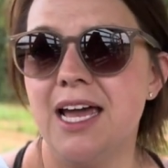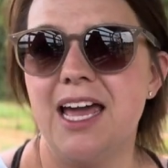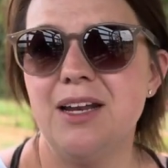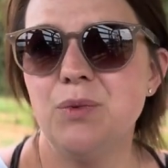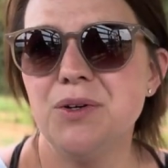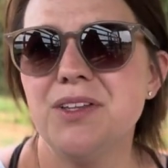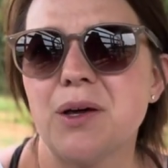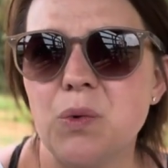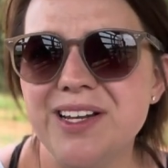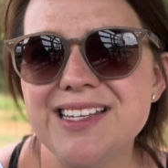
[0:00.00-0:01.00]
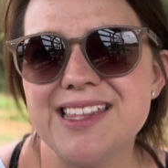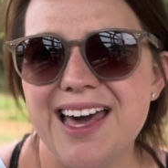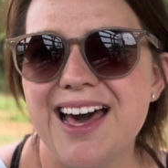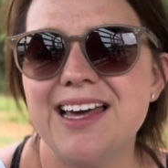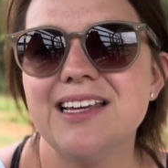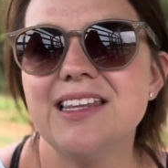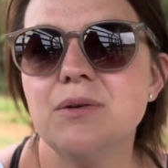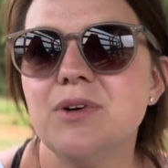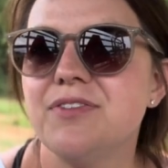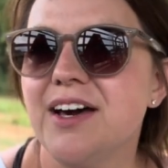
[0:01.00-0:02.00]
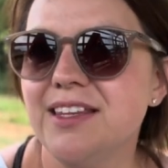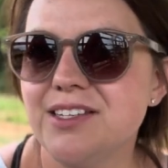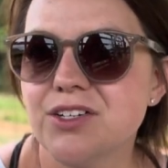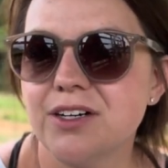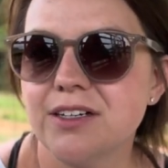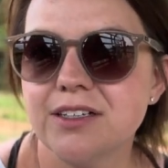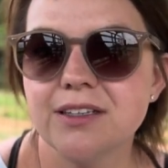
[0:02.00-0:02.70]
And we were like, what is that? And then we finally started,